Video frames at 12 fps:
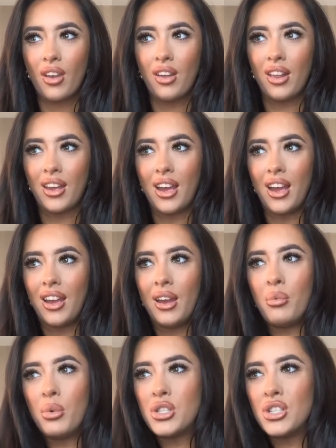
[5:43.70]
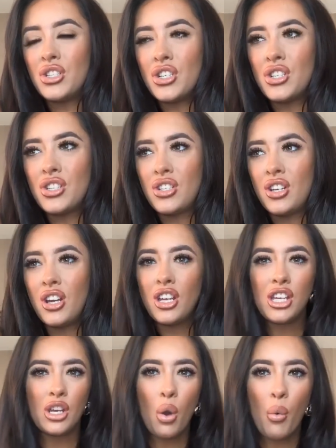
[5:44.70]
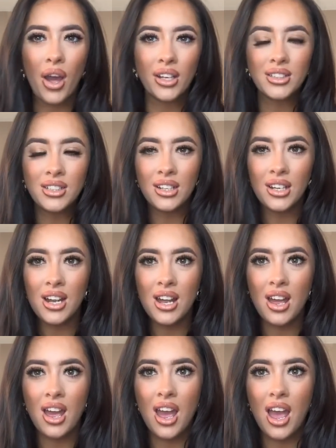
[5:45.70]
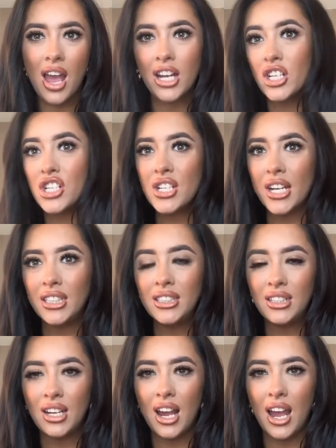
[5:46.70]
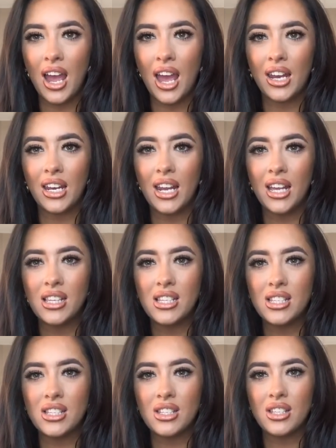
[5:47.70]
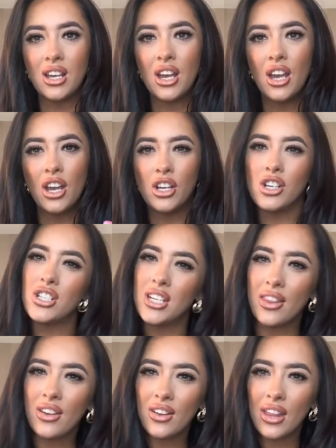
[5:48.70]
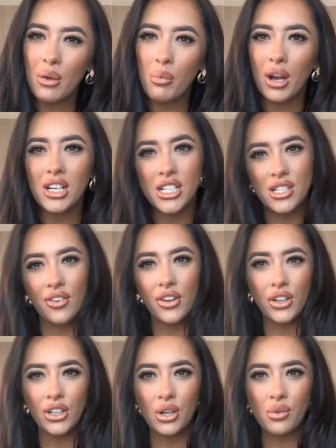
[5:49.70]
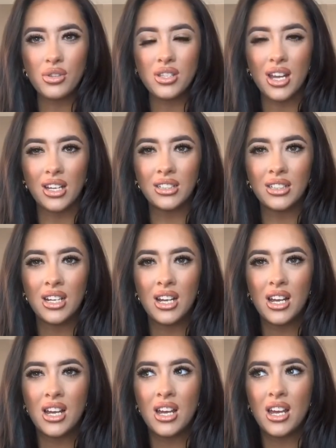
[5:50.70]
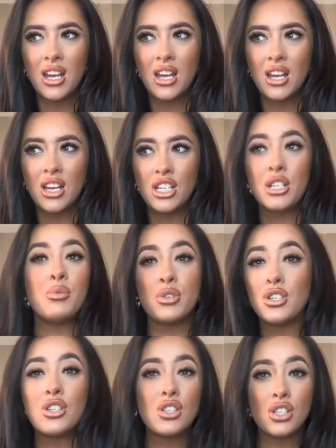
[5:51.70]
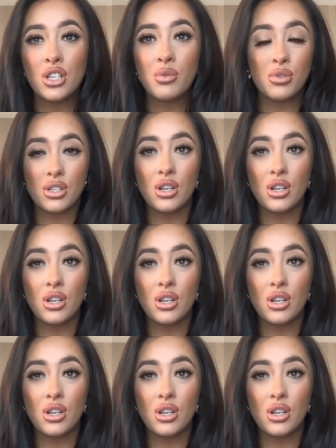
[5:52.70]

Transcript: like it wasn't just you go and you're seen and you're sitting there then while she's filling out your notes, and she was